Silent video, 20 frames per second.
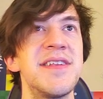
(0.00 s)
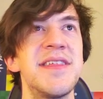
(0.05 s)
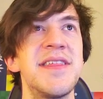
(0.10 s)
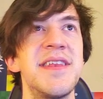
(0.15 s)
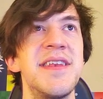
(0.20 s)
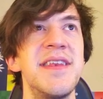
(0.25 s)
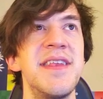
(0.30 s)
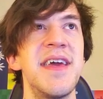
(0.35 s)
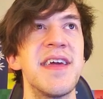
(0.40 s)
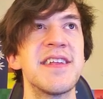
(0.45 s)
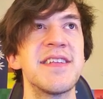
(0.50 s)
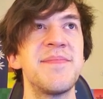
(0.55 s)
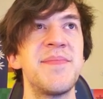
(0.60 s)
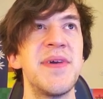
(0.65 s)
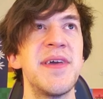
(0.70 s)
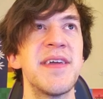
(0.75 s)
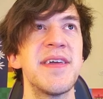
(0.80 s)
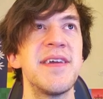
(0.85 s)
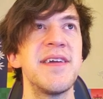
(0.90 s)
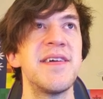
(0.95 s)
to the next
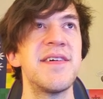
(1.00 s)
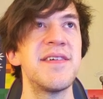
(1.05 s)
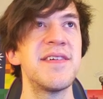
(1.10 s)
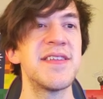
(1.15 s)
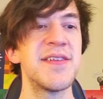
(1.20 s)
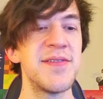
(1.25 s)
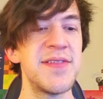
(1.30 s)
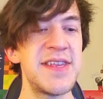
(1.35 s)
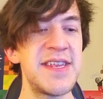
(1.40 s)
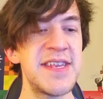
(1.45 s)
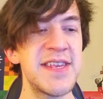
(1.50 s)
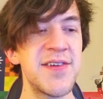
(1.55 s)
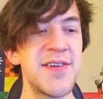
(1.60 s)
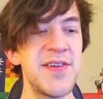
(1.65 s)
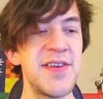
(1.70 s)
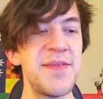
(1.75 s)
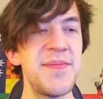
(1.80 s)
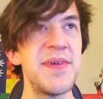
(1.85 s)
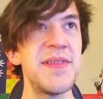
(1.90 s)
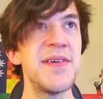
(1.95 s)
pick here. So this is
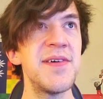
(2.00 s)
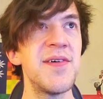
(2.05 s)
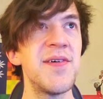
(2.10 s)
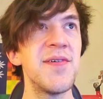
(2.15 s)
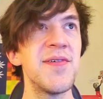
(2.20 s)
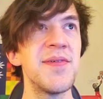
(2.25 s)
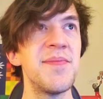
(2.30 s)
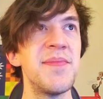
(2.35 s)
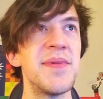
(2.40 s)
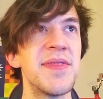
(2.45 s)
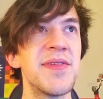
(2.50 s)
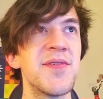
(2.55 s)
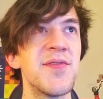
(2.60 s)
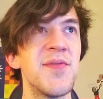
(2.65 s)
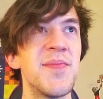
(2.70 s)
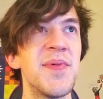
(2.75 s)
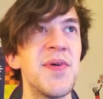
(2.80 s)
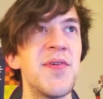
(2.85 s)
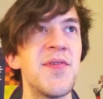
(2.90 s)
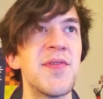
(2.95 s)
going to be the only
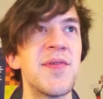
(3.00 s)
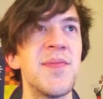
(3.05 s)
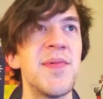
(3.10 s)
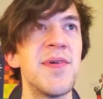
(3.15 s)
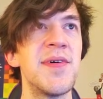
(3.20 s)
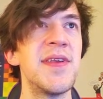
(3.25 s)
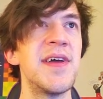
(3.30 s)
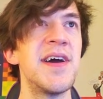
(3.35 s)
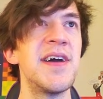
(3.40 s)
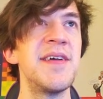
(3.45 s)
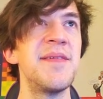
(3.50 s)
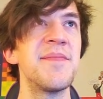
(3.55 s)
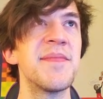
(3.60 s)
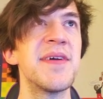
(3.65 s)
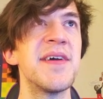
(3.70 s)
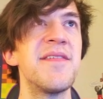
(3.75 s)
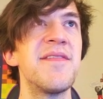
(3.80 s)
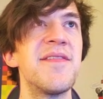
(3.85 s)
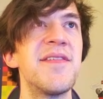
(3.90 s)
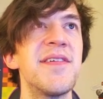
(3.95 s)
mythical Pokemon I am
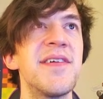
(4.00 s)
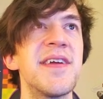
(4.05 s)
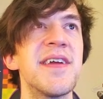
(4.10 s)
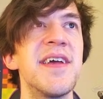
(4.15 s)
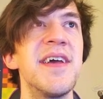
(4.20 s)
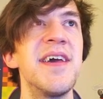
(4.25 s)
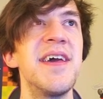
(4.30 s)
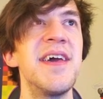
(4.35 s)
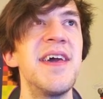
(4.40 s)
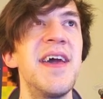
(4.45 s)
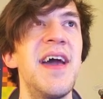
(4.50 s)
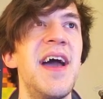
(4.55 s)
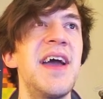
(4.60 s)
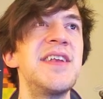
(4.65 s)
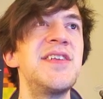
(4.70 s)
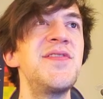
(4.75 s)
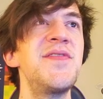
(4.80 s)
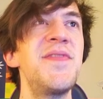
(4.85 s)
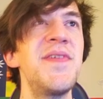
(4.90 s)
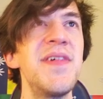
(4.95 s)
covering. I
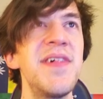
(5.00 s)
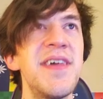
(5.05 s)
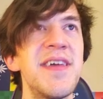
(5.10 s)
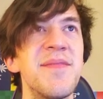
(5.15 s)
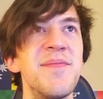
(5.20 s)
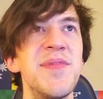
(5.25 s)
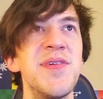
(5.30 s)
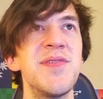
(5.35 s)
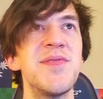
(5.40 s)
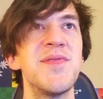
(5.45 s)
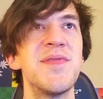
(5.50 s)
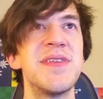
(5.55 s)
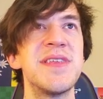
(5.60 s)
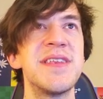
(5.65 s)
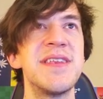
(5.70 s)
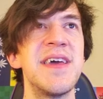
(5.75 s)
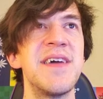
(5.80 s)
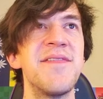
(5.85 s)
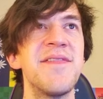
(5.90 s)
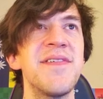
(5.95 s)
do feel like Mew is
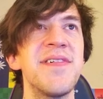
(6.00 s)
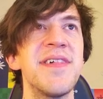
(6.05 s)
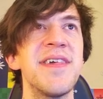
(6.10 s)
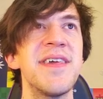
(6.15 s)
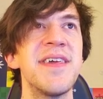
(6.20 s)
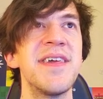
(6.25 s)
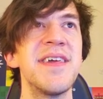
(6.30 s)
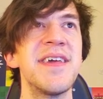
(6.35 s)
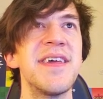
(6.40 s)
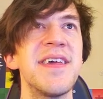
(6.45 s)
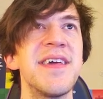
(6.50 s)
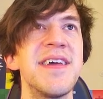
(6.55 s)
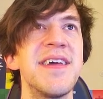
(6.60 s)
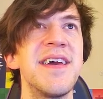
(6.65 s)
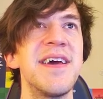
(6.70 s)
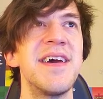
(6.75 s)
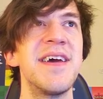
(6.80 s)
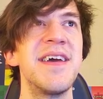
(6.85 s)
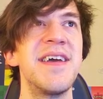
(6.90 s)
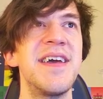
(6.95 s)
definitely
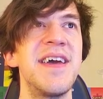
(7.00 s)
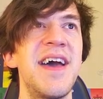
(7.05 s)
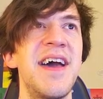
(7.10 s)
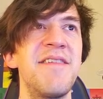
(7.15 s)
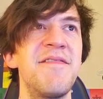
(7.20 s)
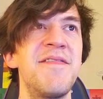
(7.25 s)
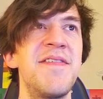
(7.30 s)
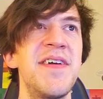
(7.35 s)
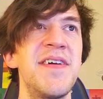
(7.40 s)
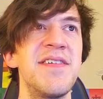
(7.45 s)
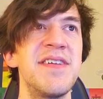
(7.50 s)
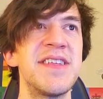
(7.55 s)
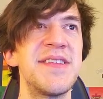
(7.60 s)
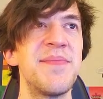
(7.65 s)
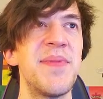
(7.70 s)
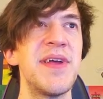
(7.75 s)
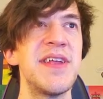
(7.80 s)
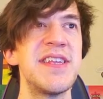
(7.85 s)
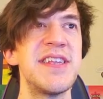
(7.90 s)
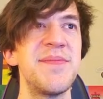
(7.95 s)
a very
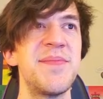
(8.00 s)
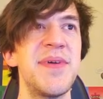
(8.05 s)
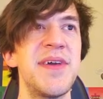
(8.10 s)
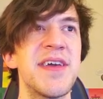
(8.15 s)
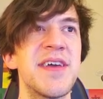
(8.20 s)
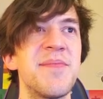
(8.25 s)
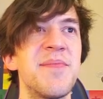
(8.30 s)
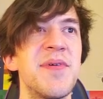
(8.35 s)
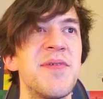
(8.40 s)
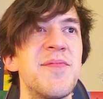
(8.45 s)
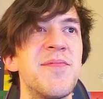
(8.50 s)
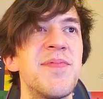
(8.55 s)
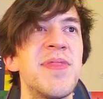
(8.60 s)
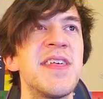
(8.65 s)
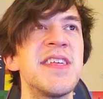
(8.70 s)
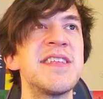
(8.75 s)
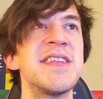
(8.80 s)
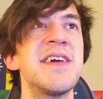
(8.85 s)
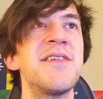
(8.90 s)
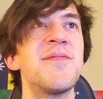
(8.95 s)
spicy pick, but
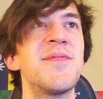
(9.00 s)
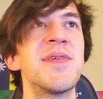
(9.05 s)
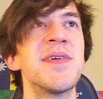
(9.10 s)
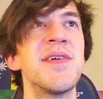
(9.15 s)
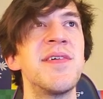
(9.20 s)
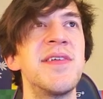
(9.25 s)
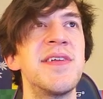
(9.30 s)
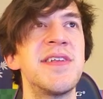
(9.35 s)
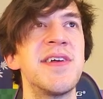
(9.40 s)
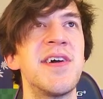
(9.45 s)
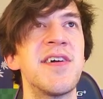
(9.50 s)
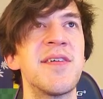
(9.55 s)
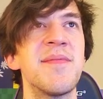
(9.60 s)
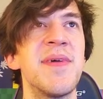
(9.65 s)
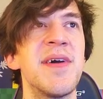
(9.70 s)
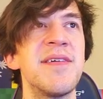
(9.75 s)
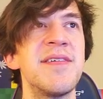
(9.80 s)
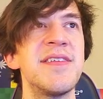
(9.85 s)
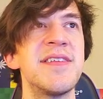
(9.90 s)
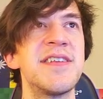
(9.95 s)
the set we're going to talk
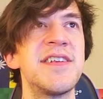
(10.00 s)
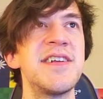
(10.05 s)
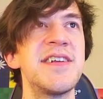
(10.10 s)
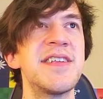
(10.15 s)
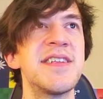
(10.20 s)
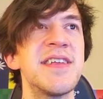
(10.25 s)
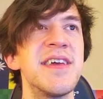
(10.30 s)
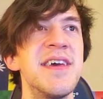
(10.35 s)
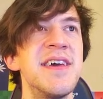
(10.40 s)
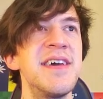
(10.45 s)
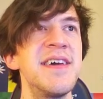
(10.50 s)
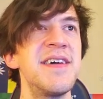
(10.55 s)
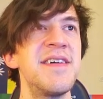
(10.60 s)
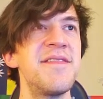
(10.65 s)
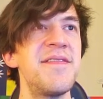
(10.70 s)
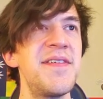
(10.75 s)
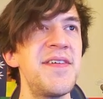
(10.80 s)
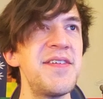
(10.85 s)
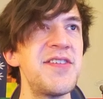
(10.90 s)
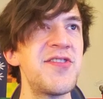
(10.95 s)
about is just
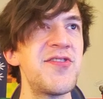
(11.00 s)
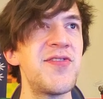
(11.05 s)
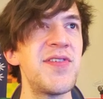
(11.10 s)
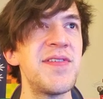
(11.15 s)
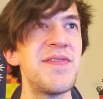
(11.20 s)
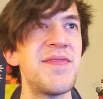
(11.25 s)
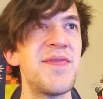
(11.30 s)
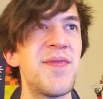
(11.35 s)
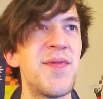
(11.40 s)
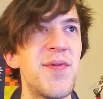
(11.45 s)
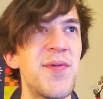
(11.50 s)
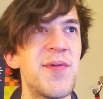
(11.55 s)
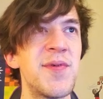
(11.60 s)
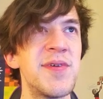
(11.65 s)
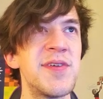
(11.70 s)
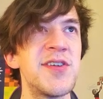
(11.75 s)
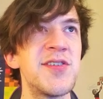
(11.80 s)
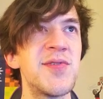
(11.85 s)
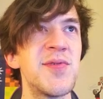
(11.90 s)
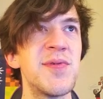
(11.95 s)
a very
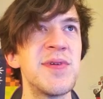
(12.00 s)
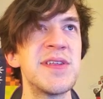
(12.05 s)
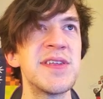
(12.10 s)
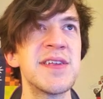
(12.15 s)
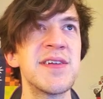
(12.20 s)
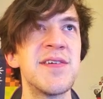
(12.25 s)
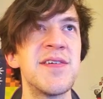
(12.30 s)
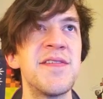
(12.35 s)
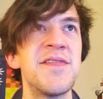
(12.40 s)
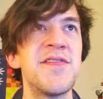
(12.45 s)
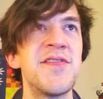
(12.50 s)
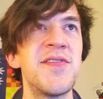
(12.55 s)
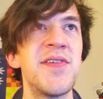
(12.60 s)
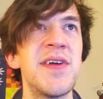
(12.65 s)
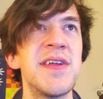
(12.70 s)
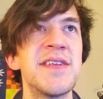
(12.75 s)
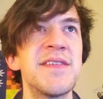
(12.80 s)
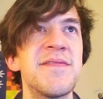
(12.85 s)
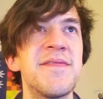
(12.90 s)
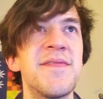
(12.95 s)
straightforward Choice Scarf
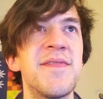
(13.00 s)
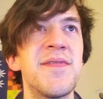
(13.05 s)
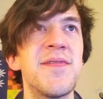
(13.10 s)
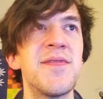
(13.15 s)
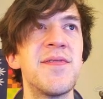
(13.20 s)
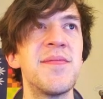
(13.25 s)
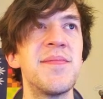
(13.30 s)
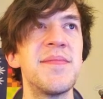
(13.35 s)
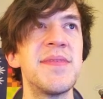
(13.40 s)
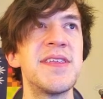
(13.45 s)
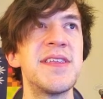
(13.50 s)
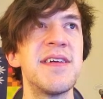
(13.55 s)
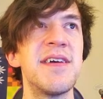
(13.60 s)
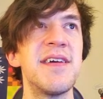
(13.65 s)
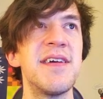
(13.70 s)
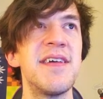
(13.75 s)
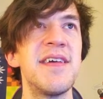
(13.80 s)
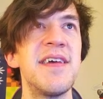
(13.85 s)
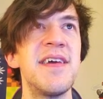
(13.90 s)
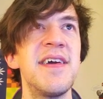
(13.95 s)
Transform
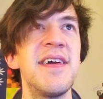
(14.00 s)
set.